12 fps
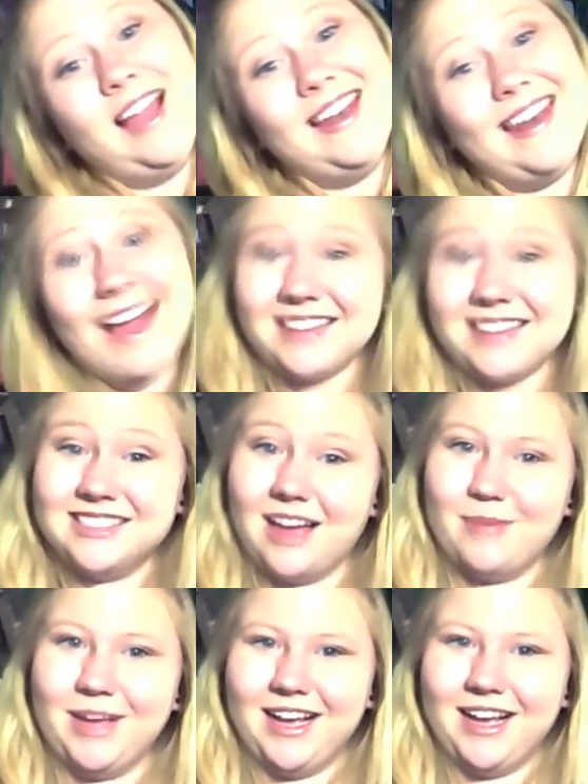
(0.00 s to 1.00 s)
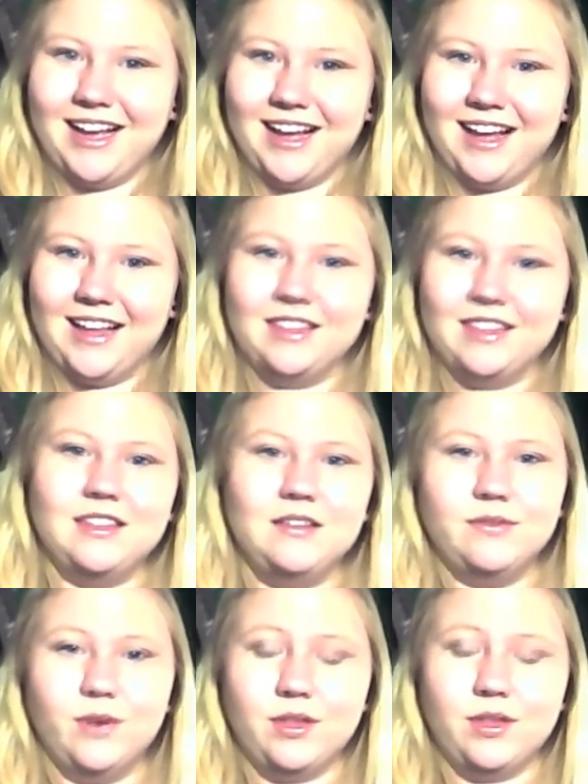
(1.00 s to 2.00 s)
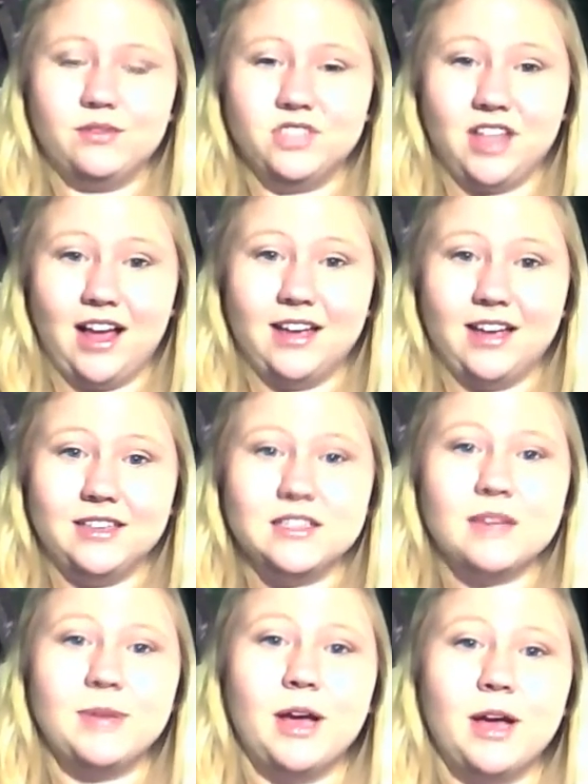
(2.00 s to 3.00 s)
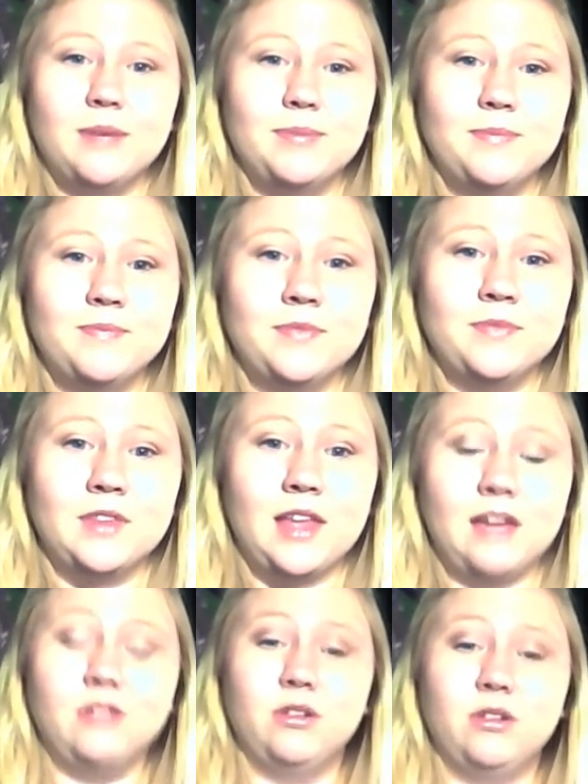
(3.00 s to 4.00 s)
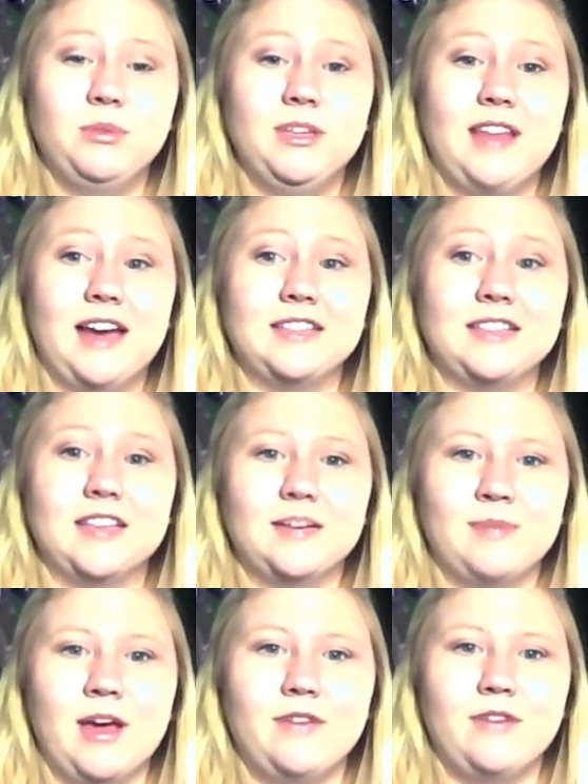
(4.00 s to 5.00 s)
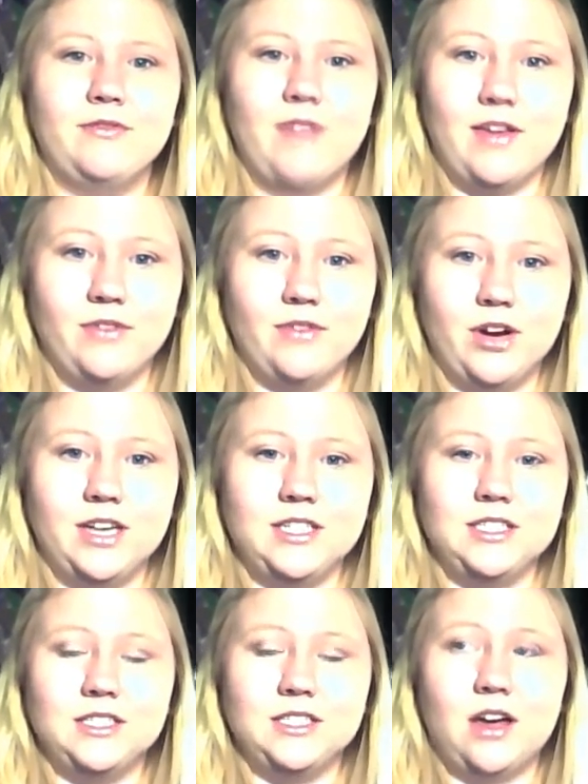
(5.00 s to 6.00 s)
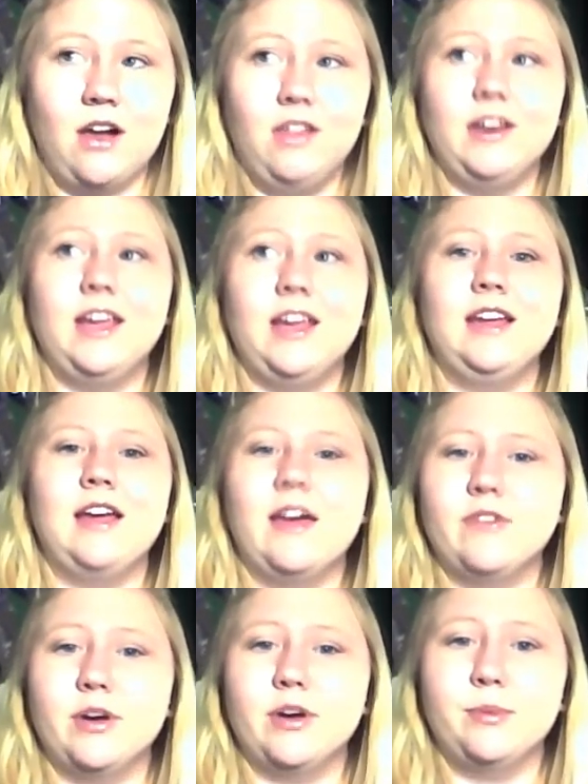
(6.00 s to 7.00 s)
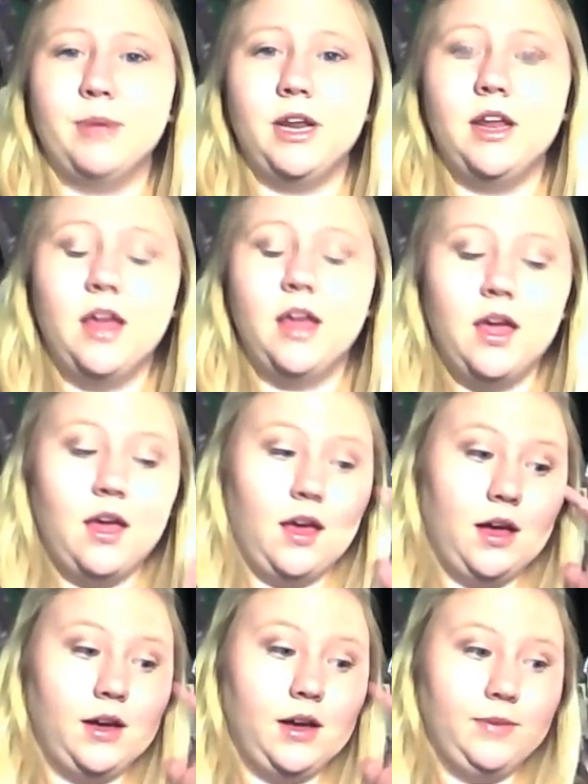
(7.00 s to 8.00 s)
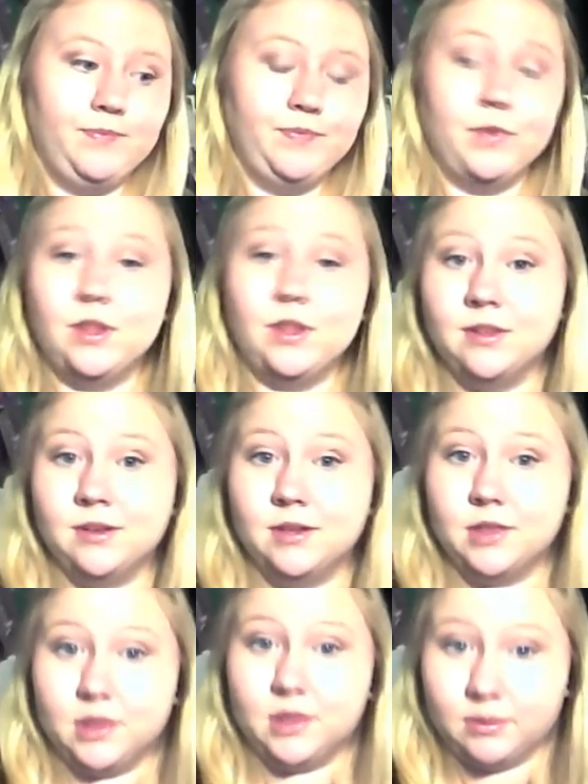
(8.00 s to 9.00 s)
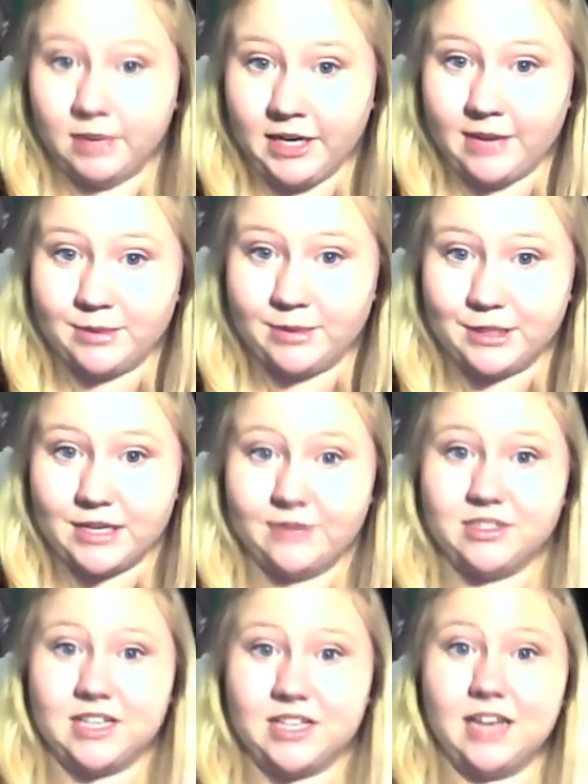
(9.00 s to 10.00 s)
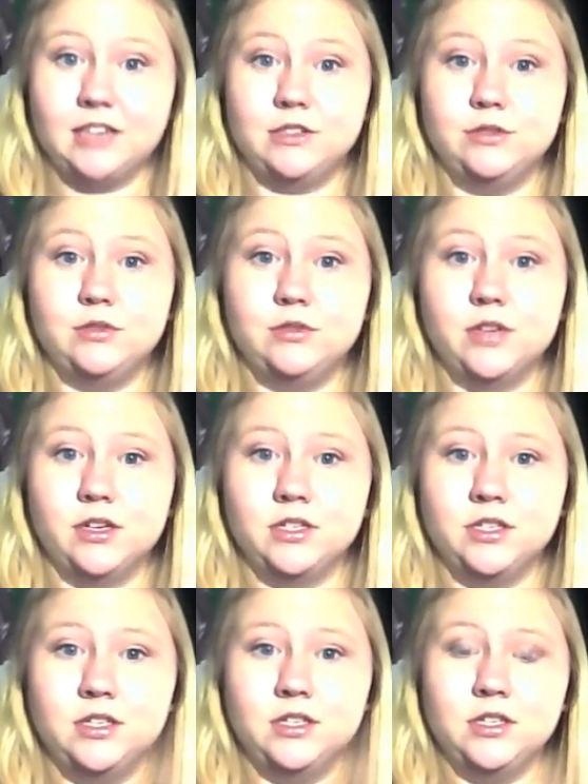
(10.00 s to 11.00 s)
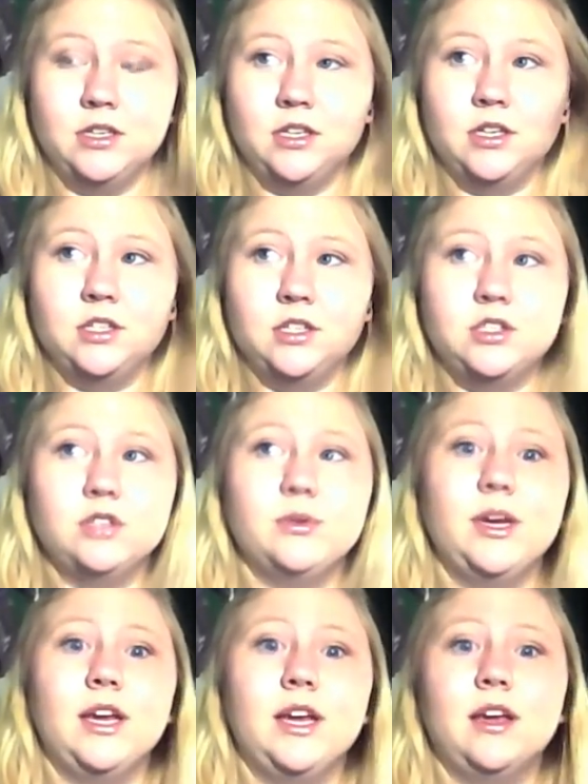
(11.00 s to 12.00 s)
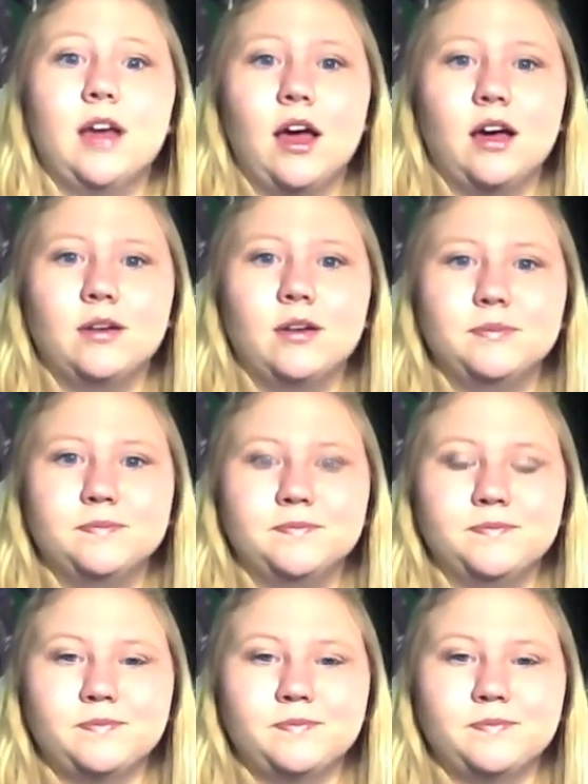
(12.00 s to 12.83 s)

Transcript: next topic the 4th of July is coming up and normally that is like my favorite holiday ever, but um, my neighbors have decided to start doing um,